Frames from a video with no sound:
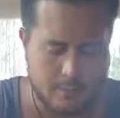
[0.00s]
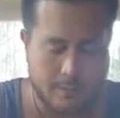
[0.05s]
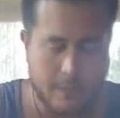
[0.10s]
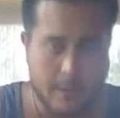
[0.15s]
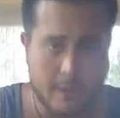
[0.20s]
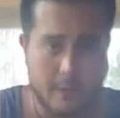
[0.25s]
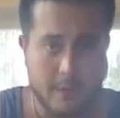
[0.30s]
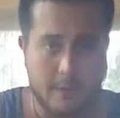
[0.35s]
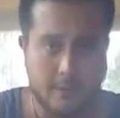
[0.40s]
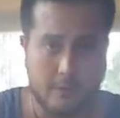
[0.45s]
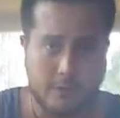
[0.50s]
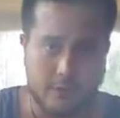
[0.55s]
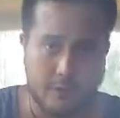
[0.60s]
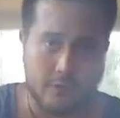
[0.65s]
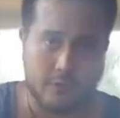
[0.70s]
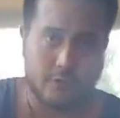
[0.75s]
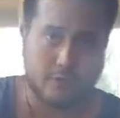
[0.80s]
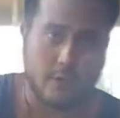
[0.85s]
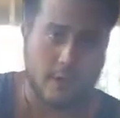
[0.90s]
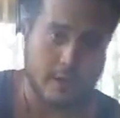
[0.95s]
But
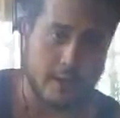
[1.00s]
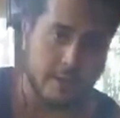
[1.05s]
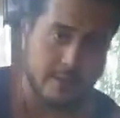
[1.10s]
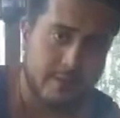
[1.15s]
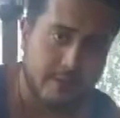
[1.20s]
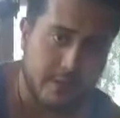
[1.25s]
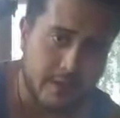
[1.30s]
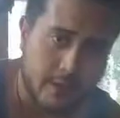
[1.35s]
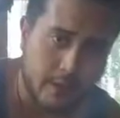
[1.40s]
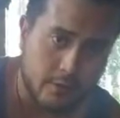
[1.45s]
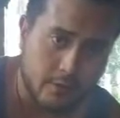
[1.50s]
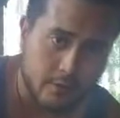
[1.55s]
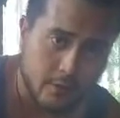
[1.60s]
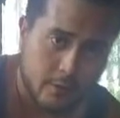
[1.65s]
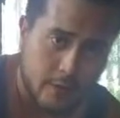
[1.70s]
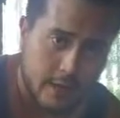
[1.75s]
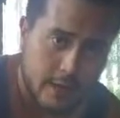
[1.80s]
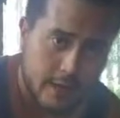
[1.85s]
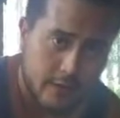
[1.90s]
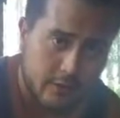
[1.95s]
just try and stay as
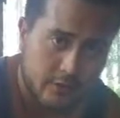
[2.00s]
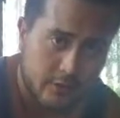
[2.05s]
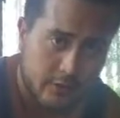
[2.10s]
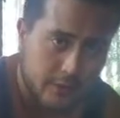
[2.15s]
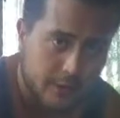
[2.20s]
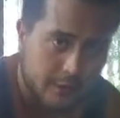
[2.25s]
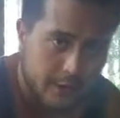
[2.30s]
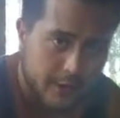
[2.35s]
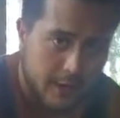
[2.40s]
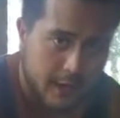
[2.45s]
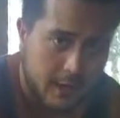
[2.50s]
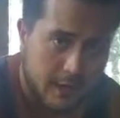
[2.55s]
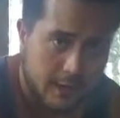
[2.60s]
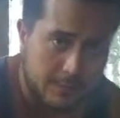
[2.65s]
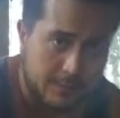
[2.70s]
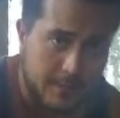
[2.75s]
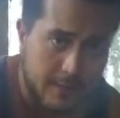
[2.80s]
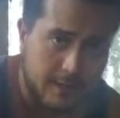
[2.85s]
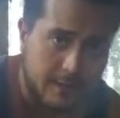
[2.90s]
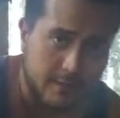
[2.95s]
relaxed as you can.
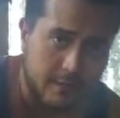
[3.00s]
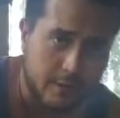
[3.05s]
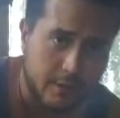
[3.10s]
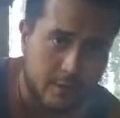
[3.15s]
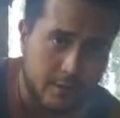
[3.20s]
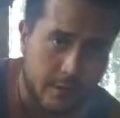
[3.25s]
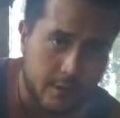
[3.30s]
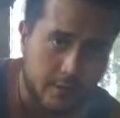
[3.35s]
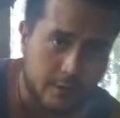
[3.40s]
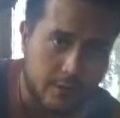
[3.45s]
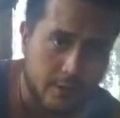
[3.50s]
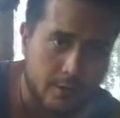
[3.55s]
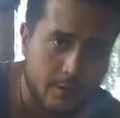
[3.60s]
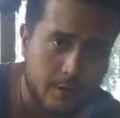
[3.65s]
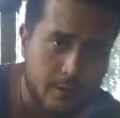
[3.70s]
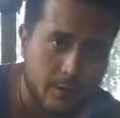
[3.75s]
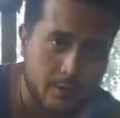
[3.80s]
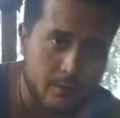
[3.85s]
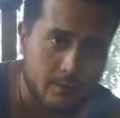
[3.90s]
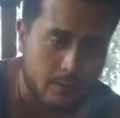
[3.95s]
And basically what you're
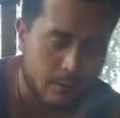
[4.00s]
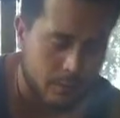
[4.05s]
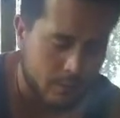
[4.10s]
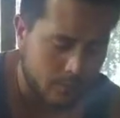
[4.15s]
doing,